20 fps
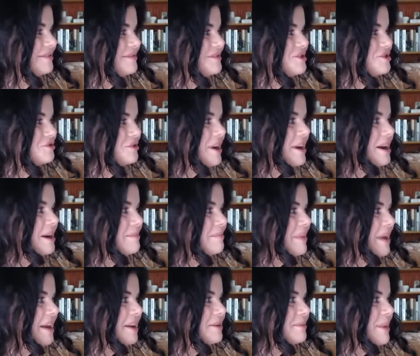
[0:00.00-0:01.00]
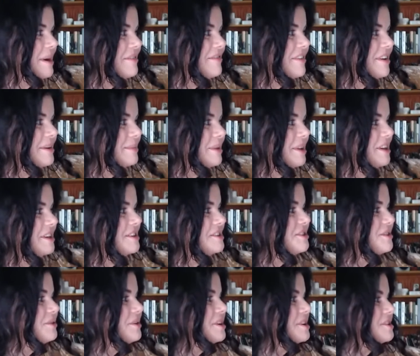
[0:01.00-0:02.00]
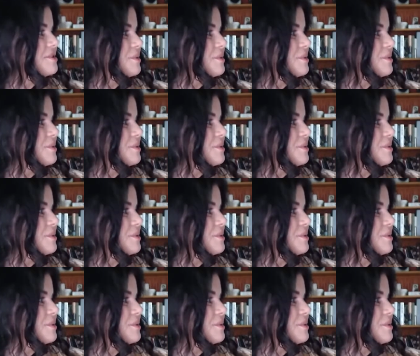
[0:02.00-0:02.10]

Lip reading: straight up begged my family to tune into